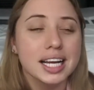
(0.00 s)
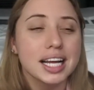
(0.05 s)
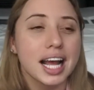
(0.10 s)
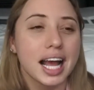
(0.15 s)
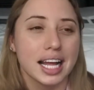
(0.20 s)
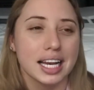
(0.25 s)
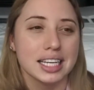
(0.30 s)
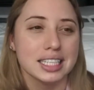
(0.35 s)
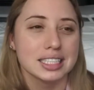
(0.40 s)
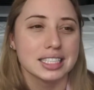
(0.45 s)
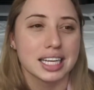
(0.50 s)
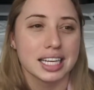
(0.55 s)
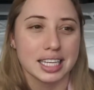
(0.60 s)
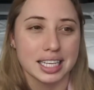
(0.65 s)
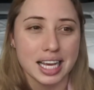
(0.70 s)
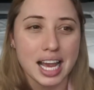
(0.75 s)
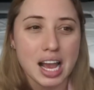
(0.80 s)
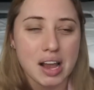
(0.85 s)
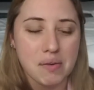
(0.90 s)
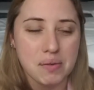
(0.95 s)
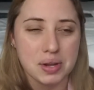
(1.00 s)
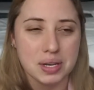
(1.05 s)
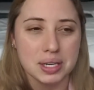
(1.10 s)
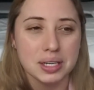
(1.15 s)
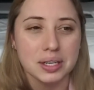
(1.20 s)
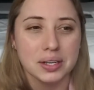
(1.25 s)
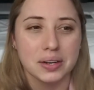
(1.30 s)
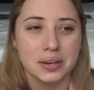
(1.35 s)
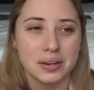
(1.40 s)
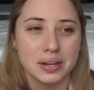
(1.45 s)
And he's like, yeah, we
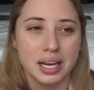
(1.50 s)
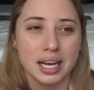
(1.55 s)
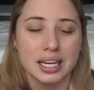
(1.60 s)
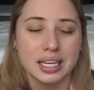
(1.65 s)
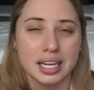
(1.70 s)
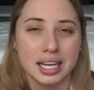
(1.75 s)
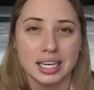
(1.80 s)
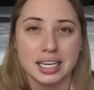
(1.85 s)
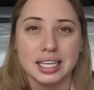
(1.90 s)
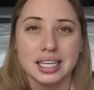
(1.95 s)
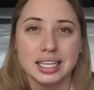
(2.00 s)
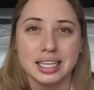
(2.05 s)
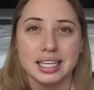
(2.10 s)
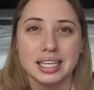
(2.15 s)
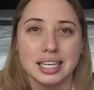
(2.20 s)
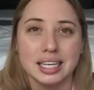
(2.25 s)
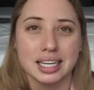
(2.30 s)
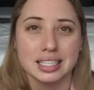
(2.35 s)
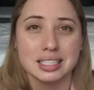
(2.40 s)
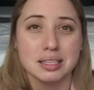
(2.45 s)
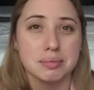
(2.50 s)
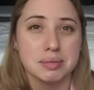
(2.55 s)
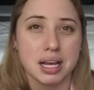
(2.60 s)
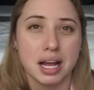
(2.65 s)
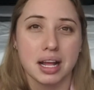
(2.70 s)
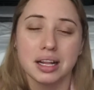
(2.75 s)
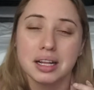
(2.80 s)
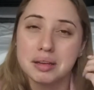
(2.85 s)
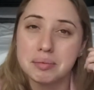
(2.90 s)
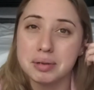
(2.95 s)
do. And then he up
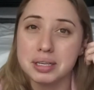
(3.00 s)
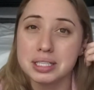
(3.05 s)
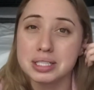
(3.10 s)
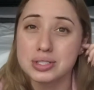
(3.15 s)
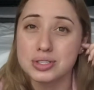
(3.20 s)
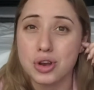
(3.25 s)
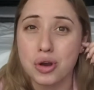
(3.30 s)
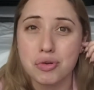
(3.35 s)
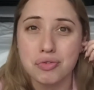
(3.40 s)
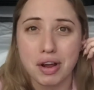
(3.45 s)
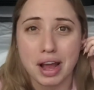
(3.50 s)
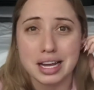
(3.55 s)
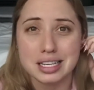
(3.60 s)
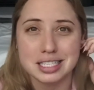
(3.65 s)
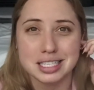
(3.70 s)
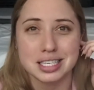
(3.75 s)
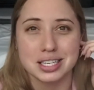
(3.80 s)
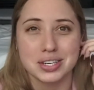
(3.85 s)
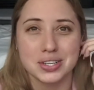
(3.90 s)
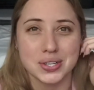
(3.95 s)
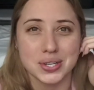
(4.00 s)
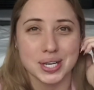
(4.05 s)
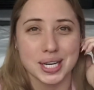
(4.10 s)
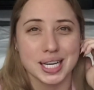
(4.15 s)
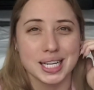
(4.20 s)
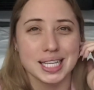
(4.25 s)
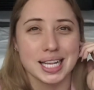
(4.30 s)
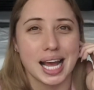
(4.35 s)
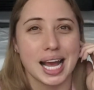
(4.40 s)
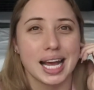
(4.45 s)
telling me so fast in
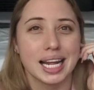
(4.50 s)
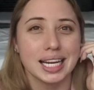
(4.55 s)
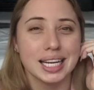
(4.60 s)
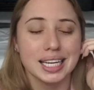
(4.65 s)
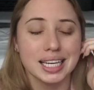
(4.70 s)
Korean that